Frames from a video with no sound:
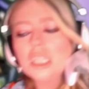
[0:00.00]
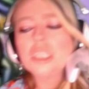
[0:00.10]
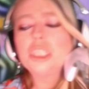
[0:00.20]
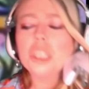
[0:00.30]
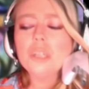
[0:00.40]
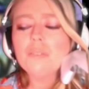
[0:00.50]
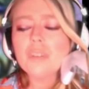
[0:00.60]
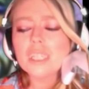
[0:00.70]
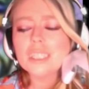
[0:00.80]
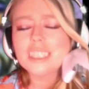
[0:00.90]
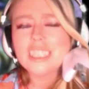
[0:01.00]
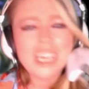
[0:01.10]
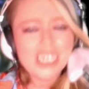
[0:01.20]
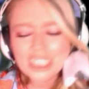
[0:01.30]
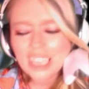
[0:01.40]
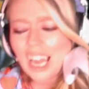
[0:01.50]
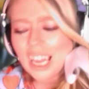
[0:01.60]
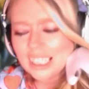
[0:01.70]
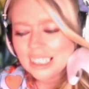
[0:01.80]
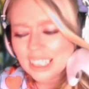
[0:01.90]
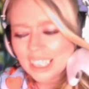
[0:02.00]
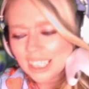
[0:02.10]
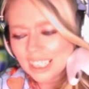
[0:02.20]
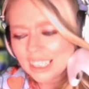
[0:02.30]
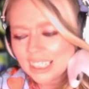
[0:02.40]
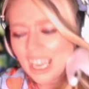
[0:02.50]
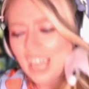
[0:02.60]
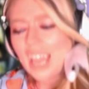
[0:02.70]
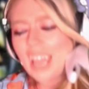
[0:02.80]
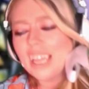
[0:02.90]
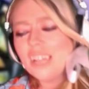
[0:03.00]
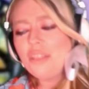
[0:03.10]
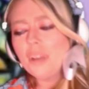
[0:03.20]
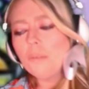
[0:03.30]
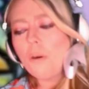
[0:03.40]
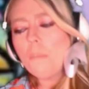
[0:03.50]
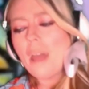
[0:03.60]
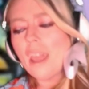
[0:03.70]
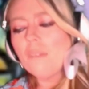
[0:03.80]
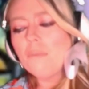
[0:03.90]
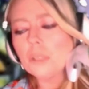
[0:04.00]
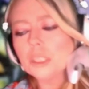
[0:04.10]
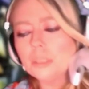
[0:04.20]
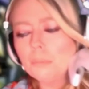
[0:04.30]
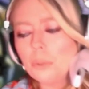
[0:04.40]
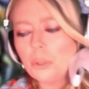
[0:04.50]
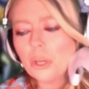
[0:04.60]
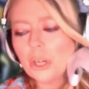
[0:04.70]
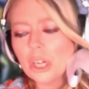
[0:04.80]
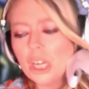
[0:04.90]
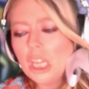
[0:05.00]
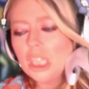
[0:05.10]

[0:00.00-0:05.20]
servants unkinded, and then we'll pay for some more.